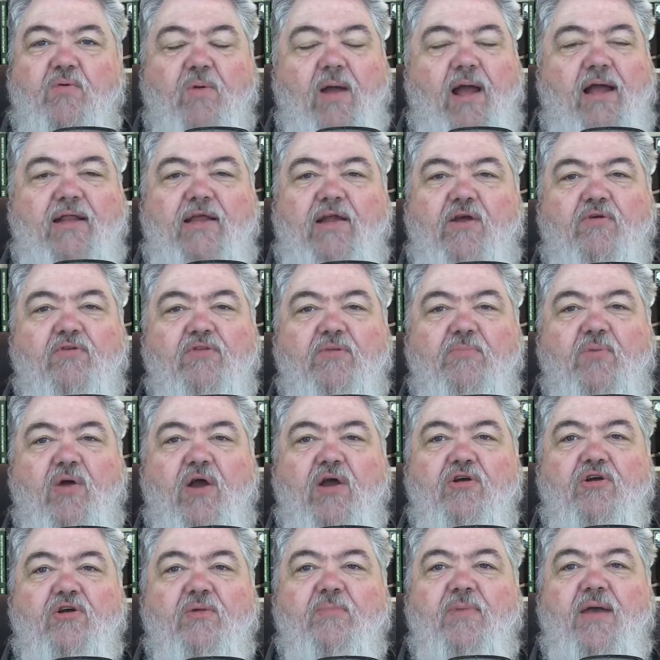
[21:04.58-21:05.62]
right here on the
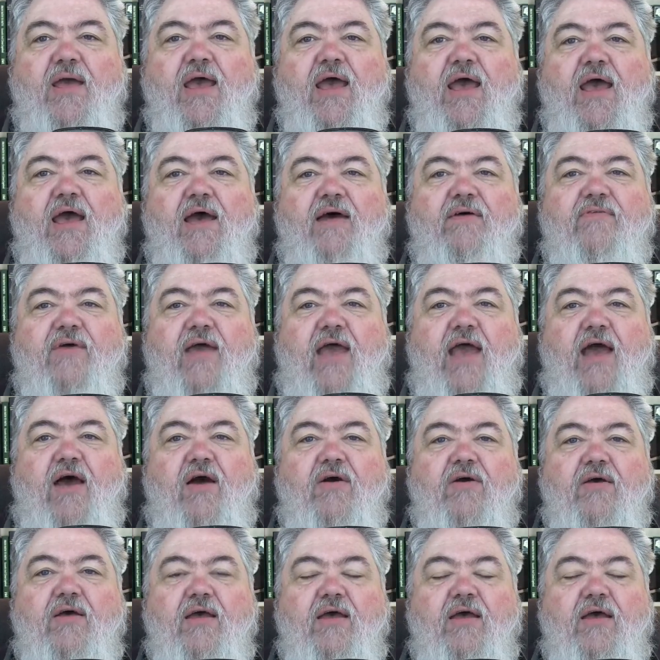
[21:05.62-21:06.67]
program of
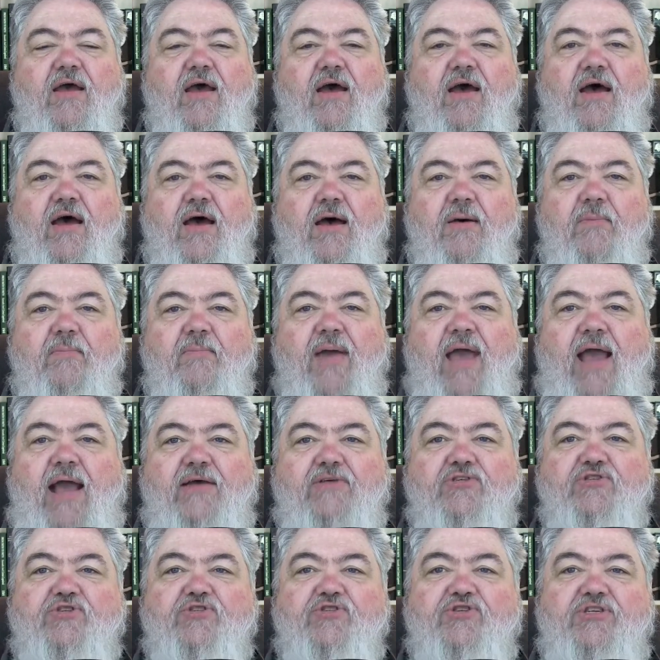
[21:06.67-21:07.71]
how
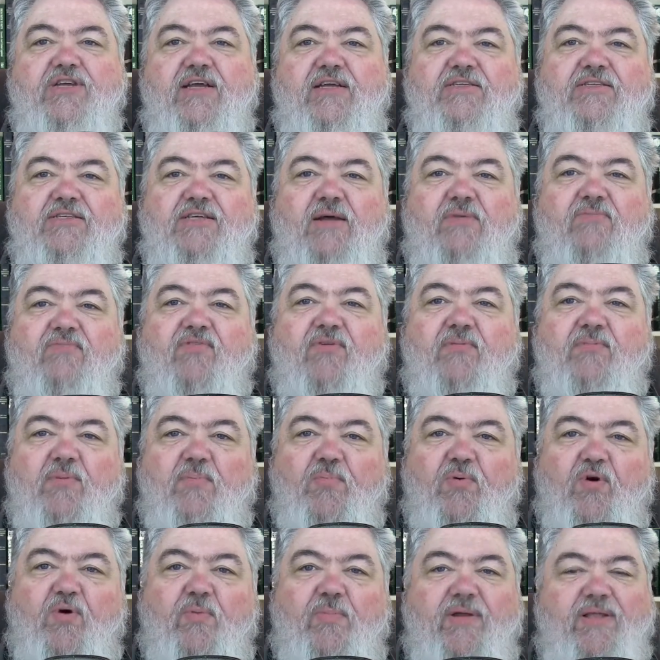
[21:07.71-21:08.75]
pastor said something from the
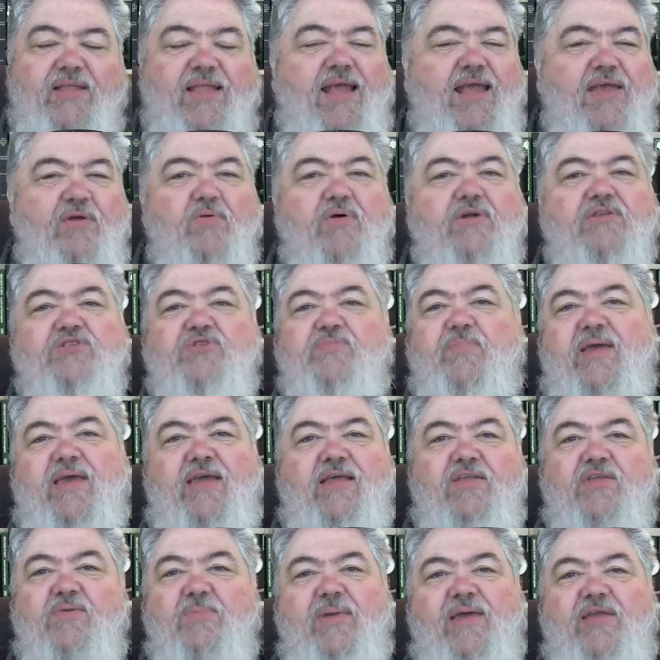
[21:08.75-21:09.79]
pulpit. Now, he wasn't
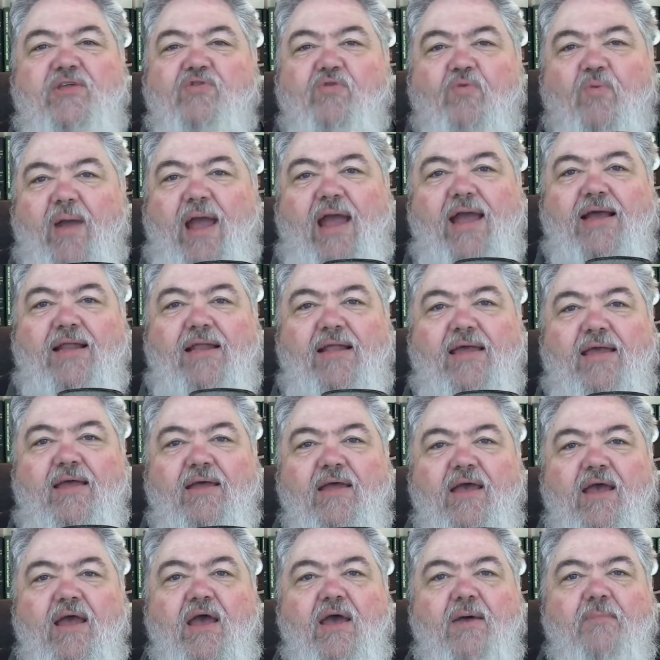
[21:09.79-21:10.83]
speaking to me directly,
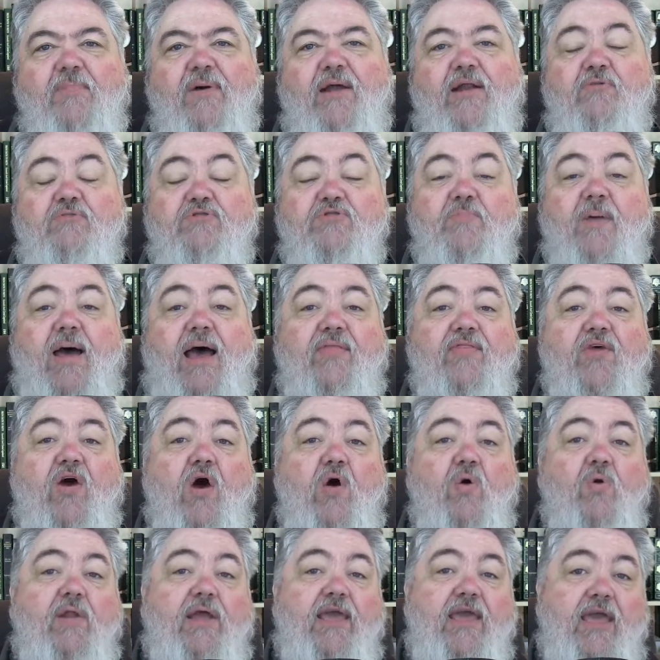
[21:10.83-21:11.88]
but it was by the
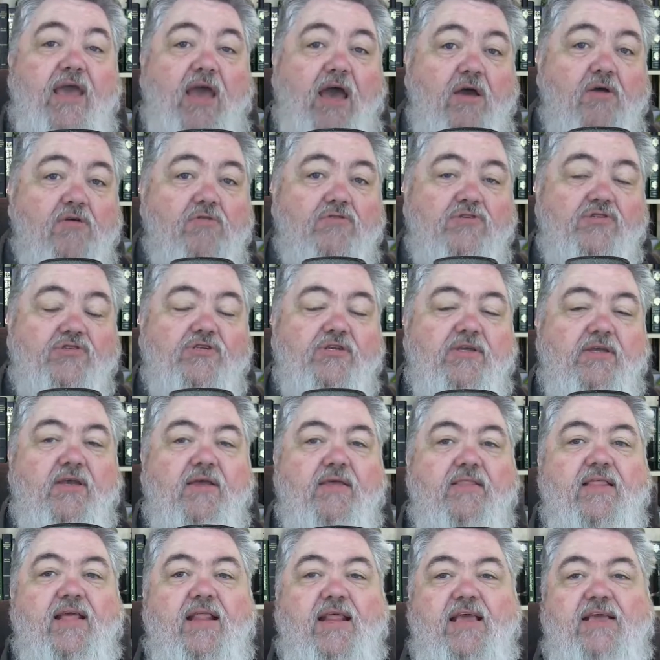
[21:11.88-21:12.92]
Holy Ghost
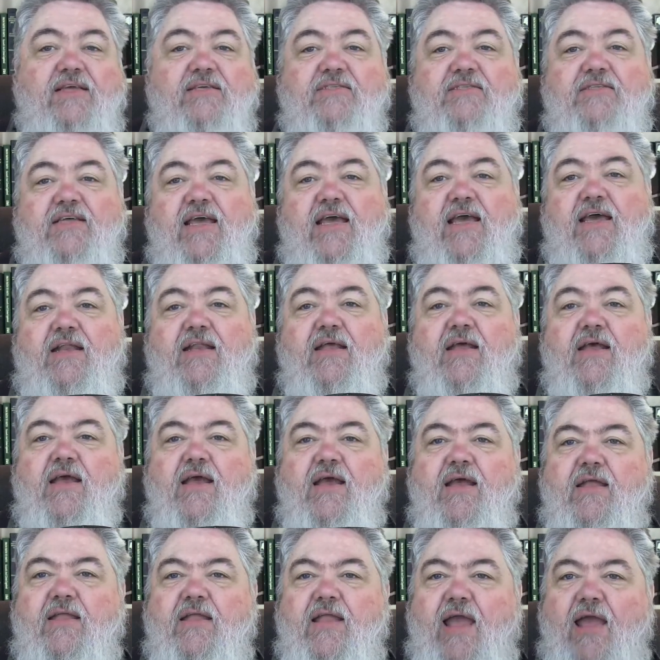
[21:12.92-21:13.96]
that he said,
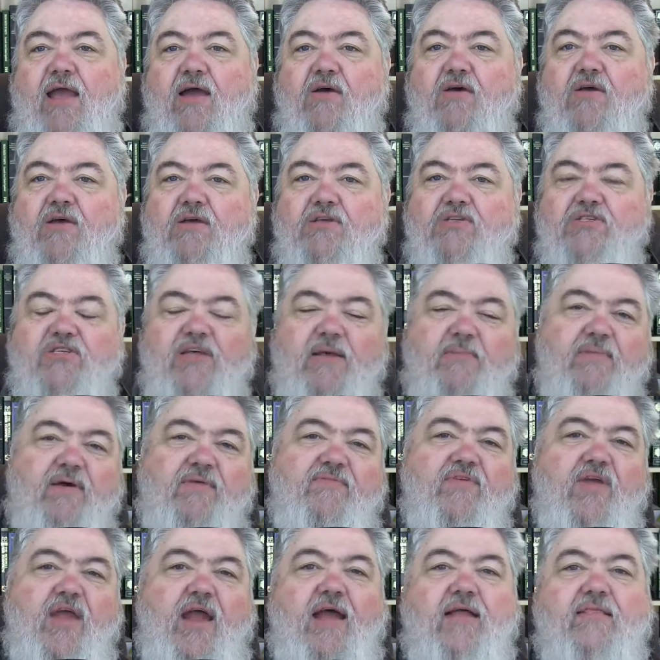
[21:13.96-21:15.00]
now, some
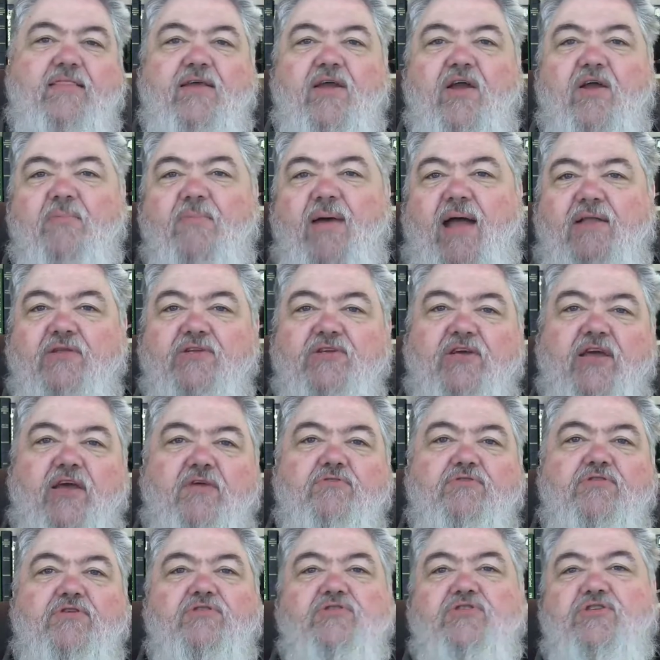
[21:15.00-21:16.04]
of you out there about to go
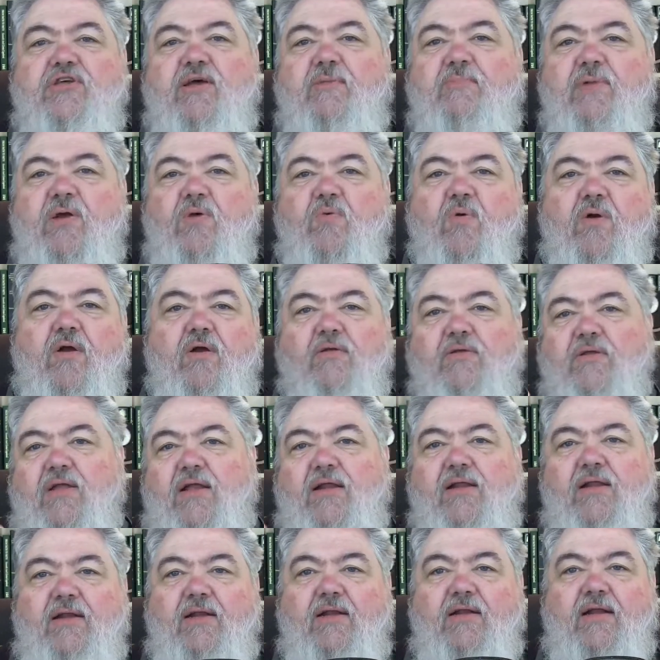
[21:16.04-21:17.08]
do something at work,
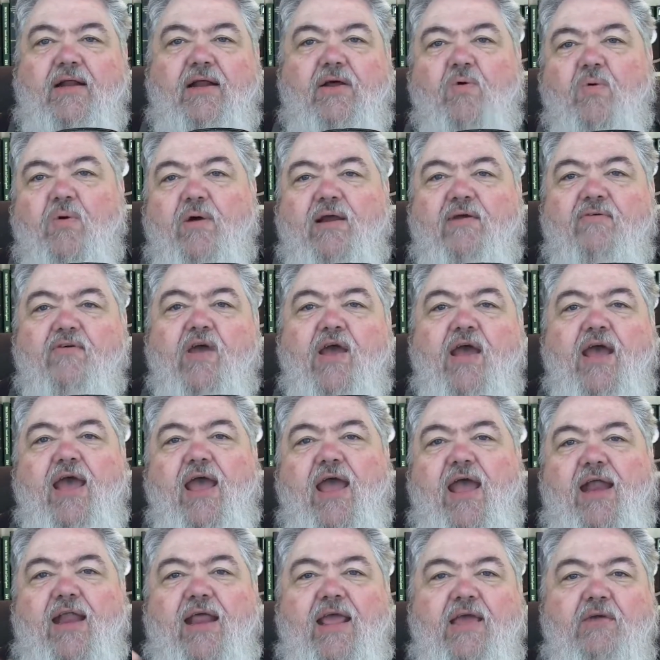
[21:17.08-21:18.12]
da-da-da-da, whatever,
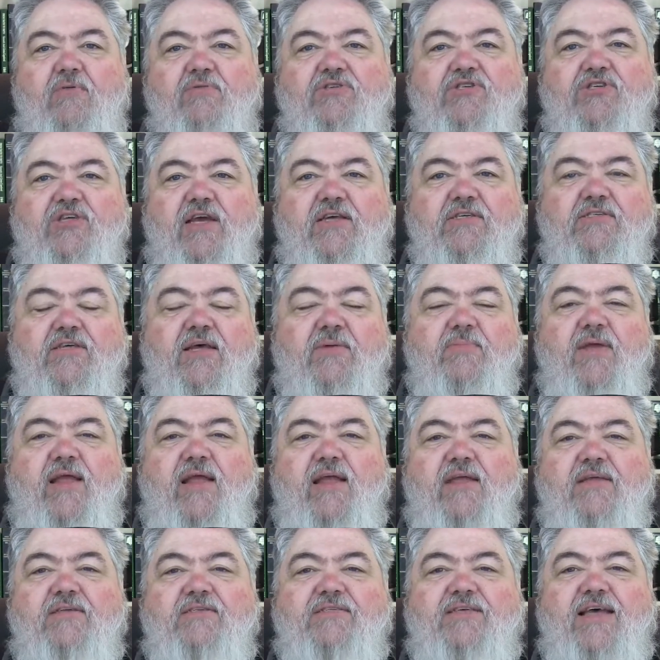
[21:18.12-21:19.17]
and he would say something,
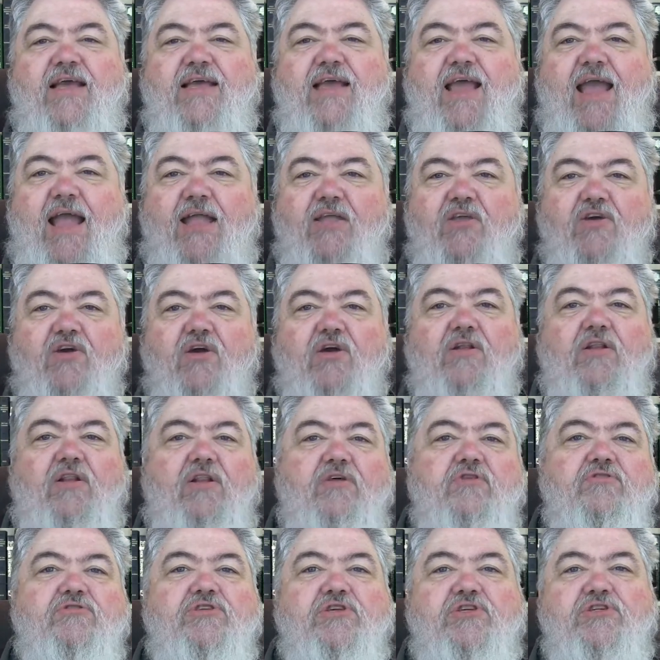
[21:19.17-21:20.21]
and he'd say, and you're going to
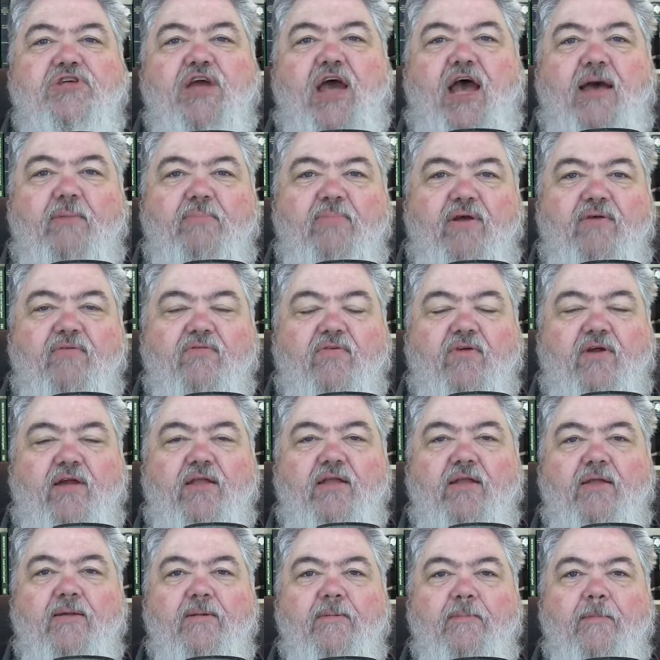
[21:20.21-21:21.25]
lose your job over it.
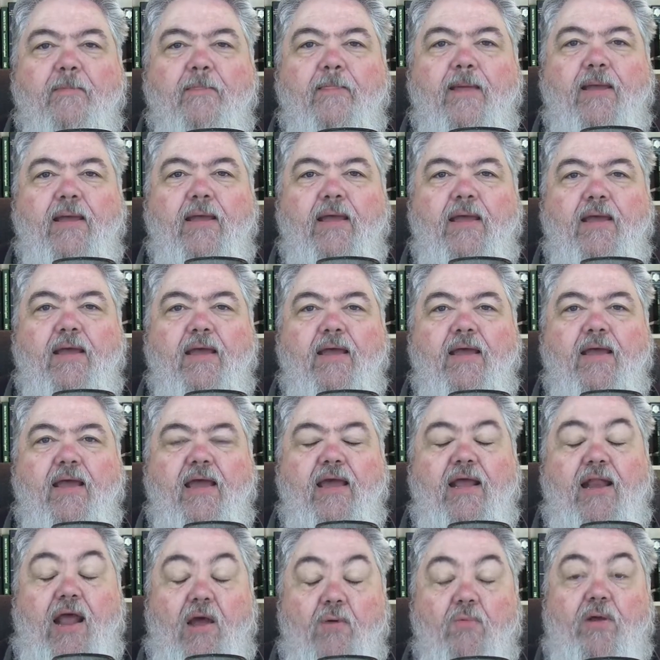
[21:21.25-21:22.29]

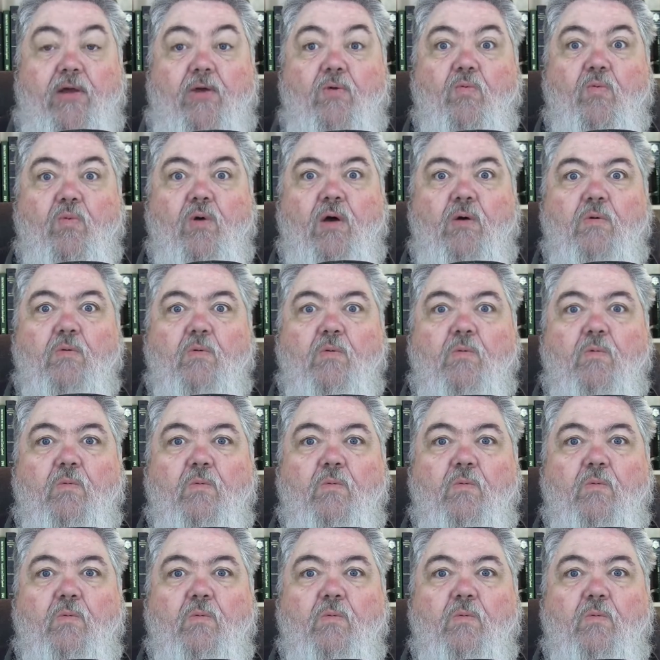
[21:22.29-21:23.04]
And I went, whoa,